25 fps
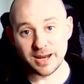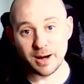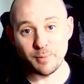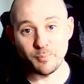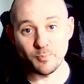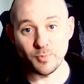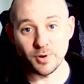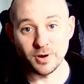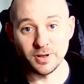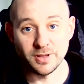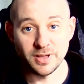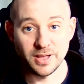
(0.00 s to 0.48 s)

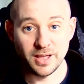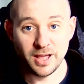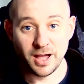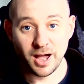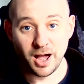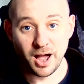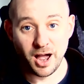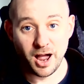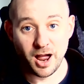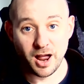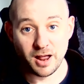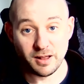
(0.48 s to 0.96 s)

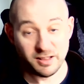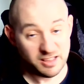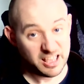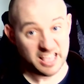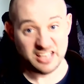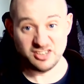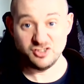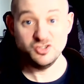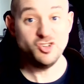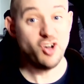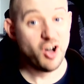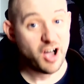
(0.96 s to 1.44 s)
camera.
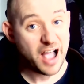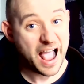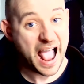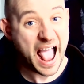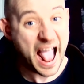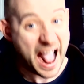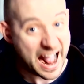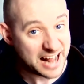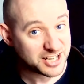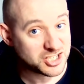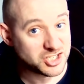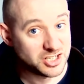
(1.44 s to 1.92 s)
It's not
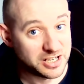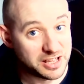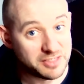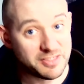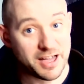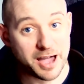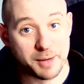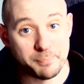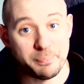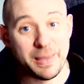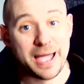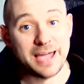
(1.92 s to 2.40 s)

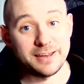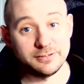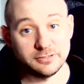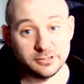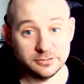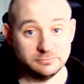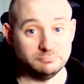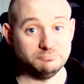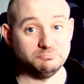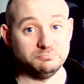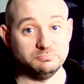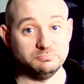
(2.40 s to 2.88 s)
actually that bad.